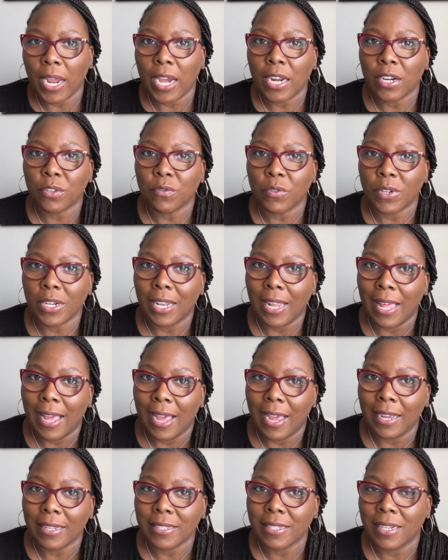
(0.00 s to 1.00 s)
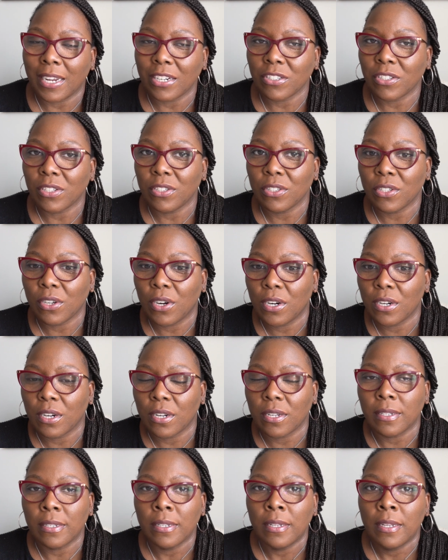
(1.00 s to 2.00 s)
how do you relax and actually
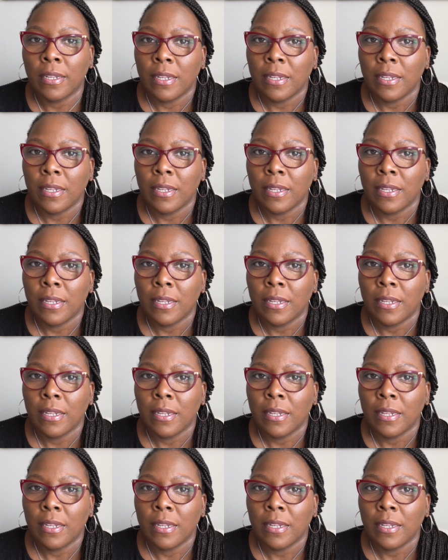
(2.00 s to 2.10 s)
start